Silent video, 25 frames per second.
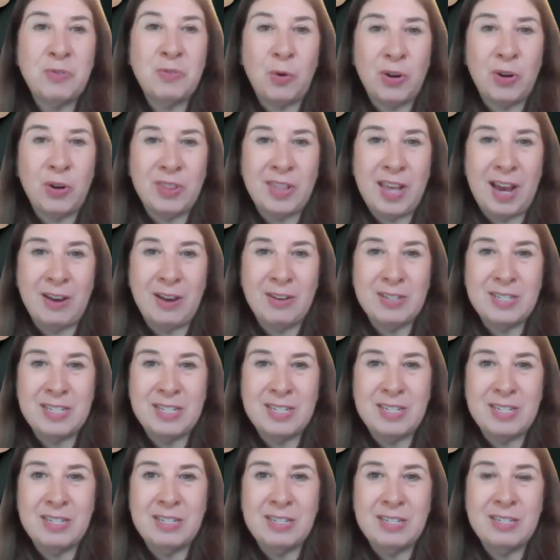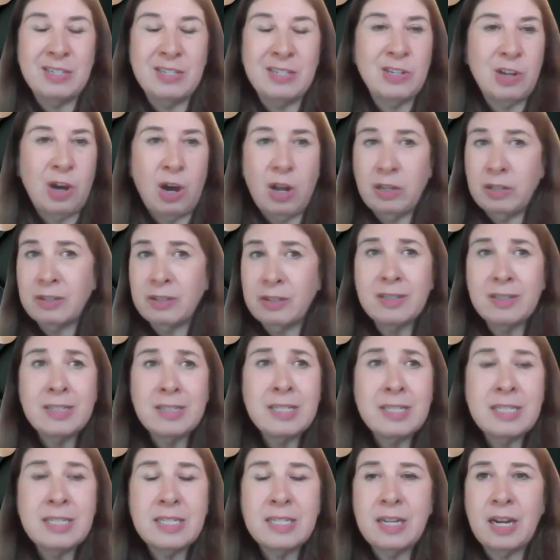
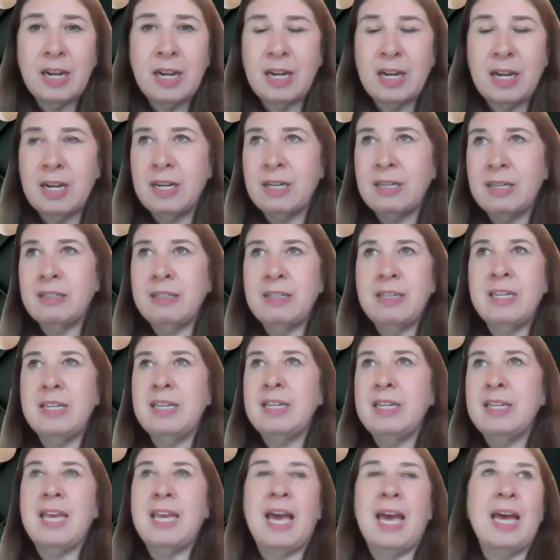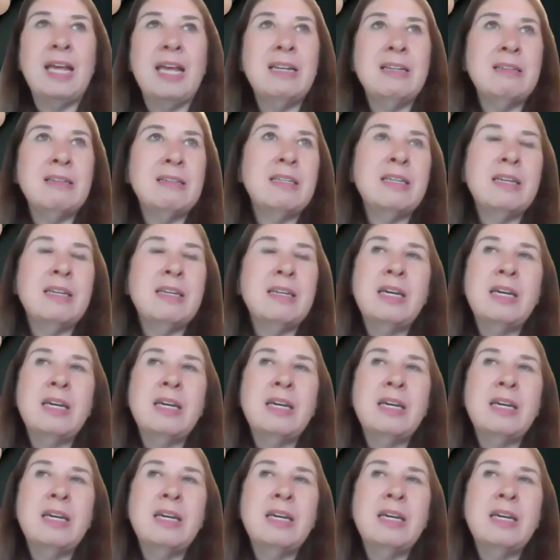$4,000 in the end,